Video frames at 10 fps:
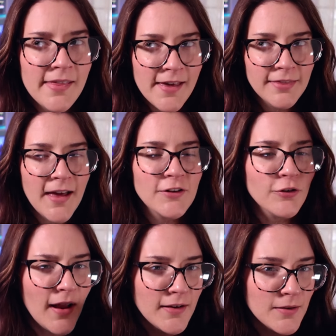I think that
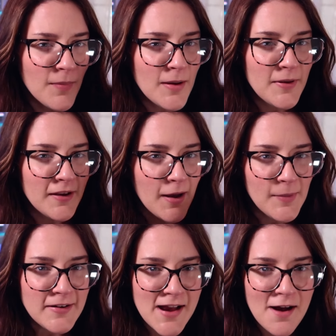trend might be
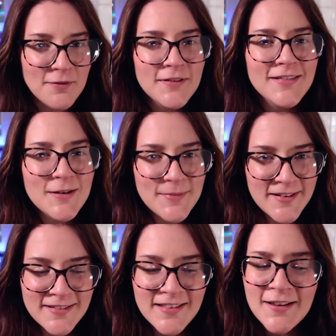coming down a little
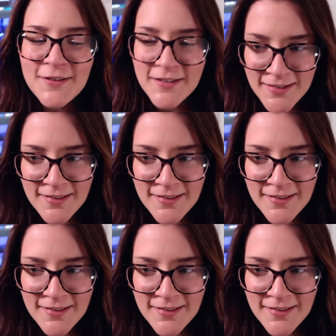bit. Thank goodness.